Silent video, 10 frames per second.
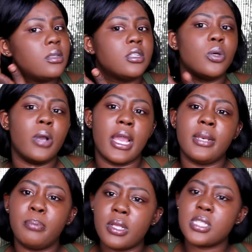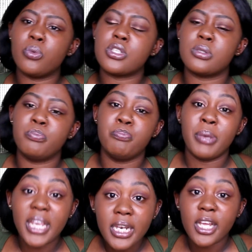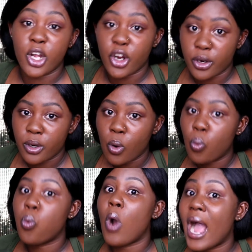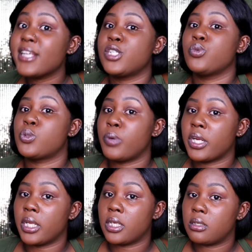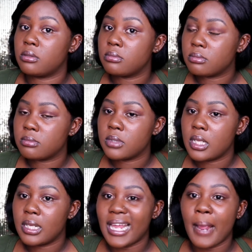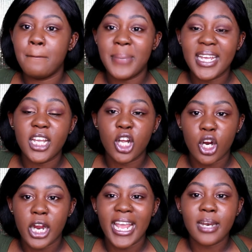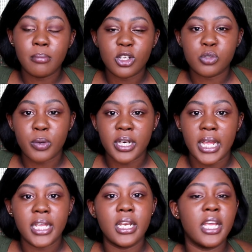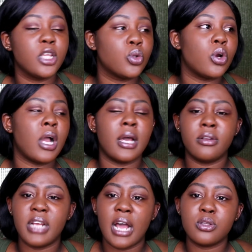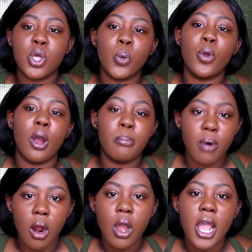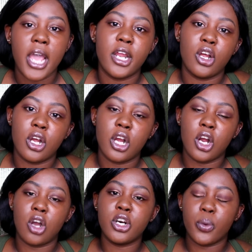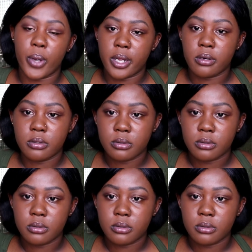the way, and plus he was beating her while she was pregnant. Like, beating her 8 months pregnant, and then he threw her out of the house with her bra and her underwear.